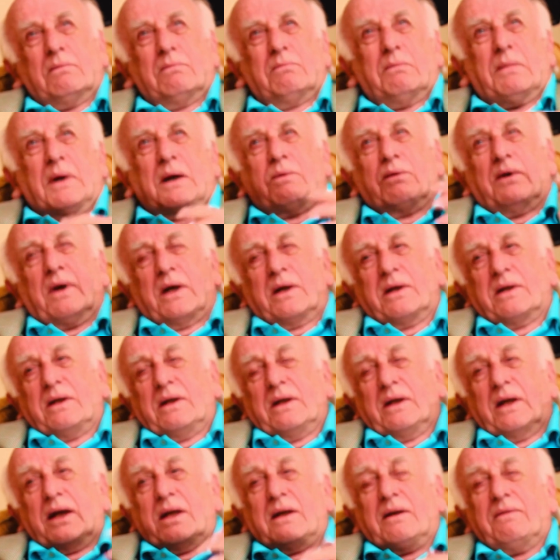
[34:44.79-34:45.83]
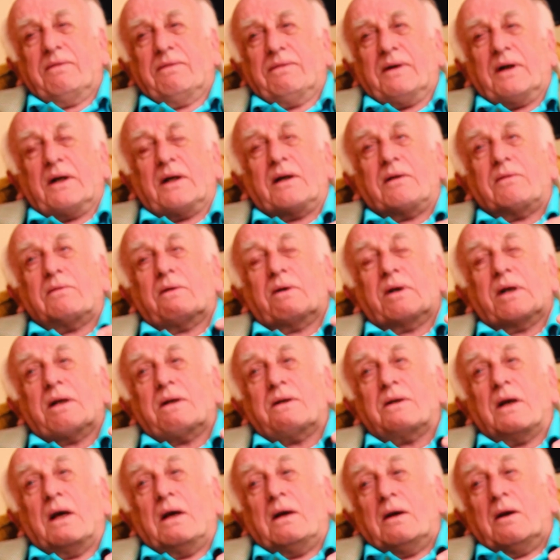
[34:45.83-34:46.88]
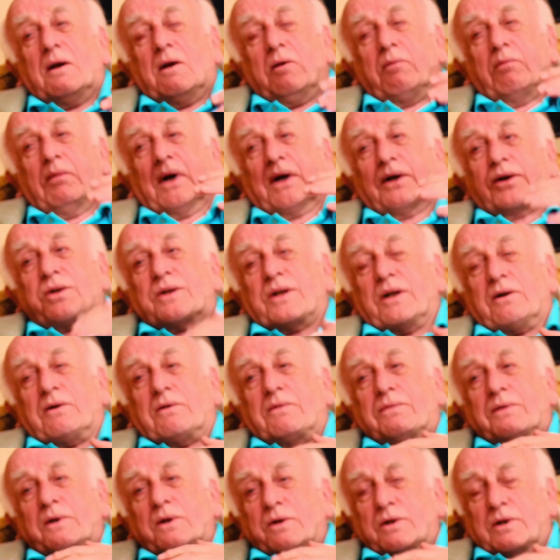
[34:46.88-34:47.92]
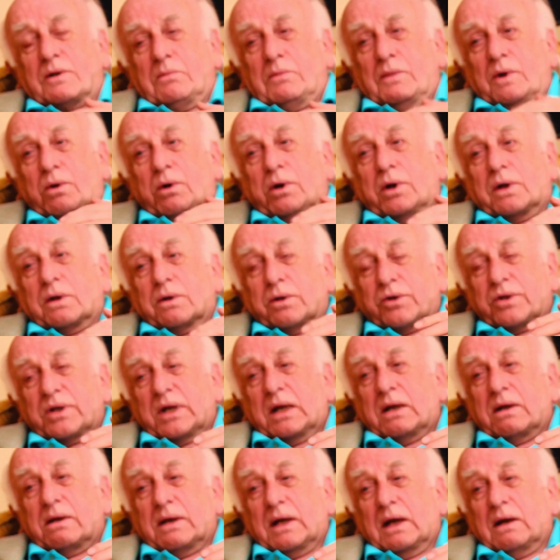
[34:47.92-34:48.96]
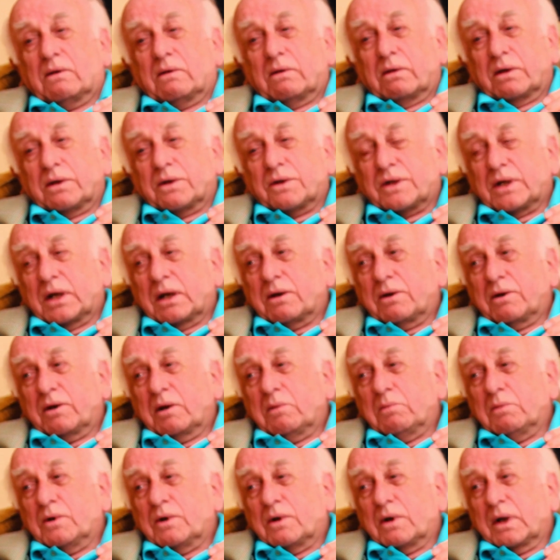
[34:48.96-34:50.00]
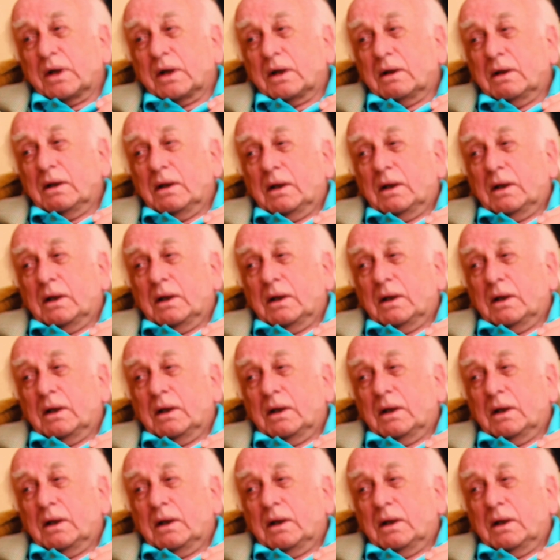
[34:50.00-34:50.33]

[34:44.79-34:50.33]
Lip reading: about 1985 or 80, myself and some lawyers sat down on a Saturday morning,